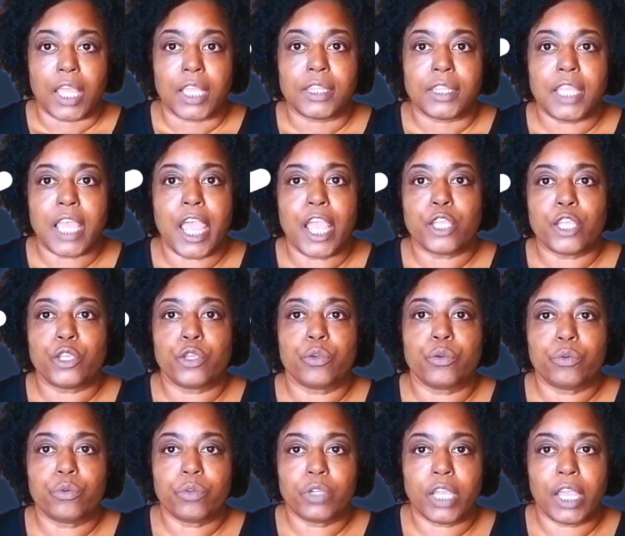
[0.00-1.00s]
that
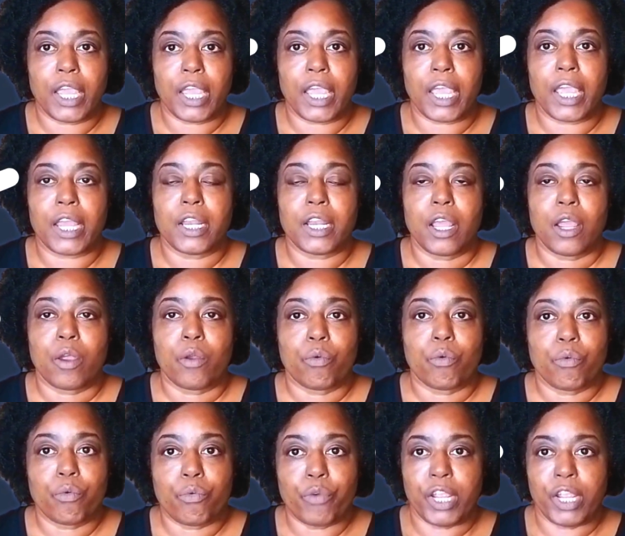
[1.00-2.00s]
you can
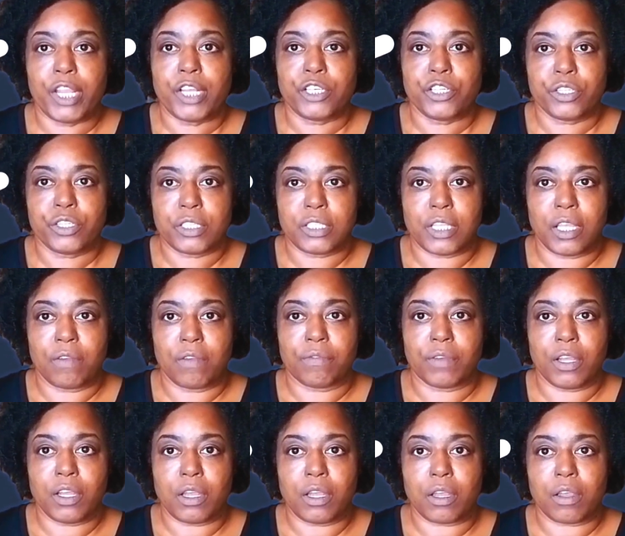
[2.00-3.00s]
rid yourself
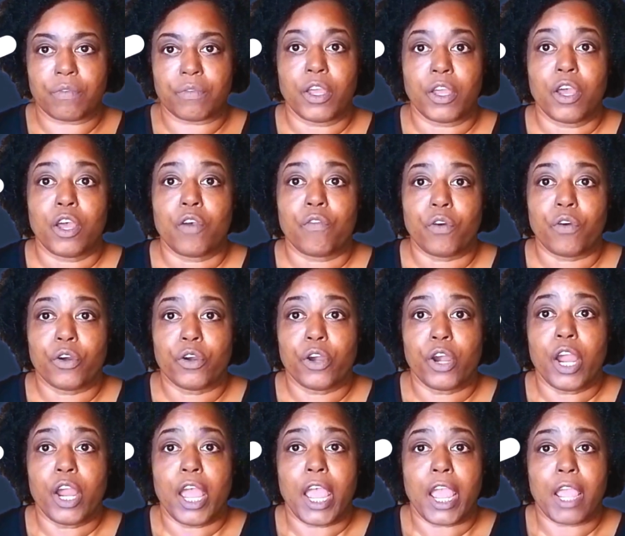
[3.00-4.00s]
of
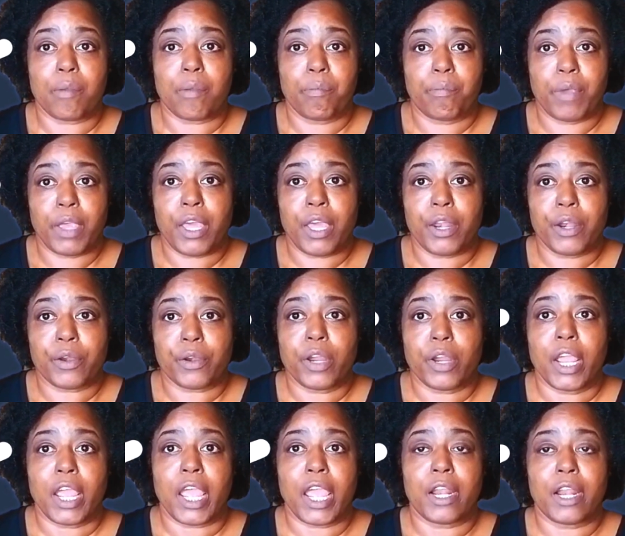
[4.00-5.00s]
for a better
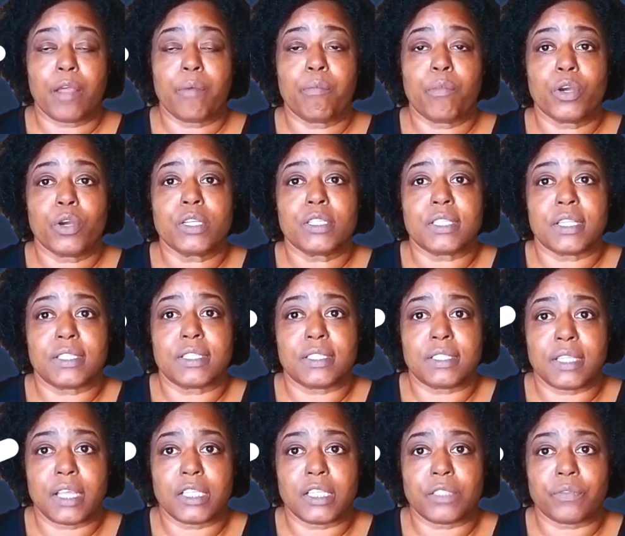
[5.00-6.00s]
and a more
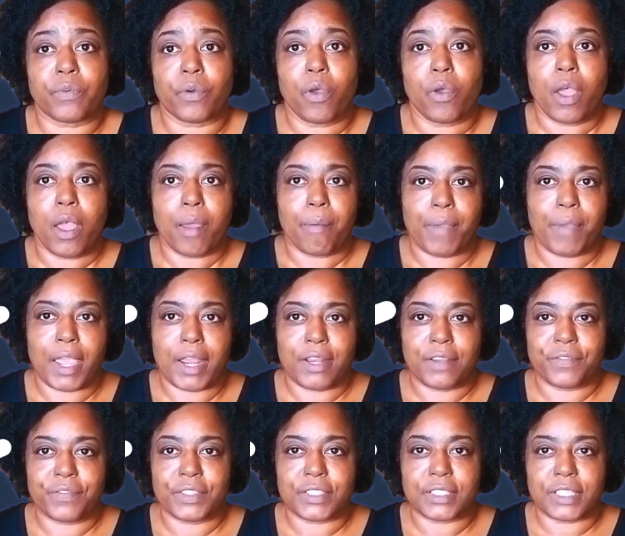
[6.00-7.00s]
successful
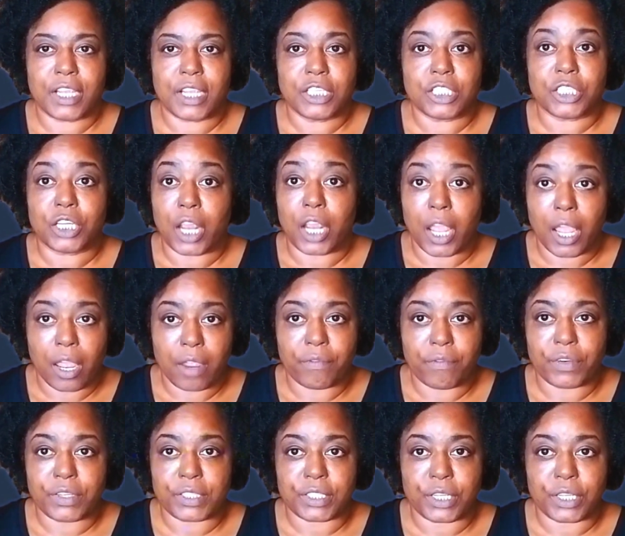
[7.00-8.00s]
manifestation
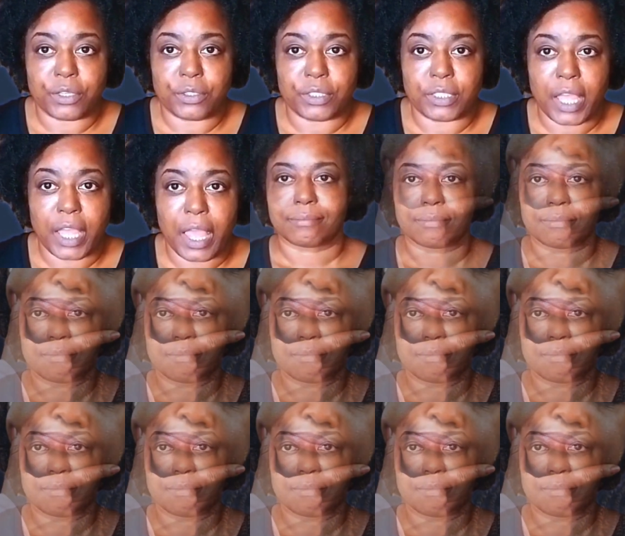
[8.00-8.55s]
every single time.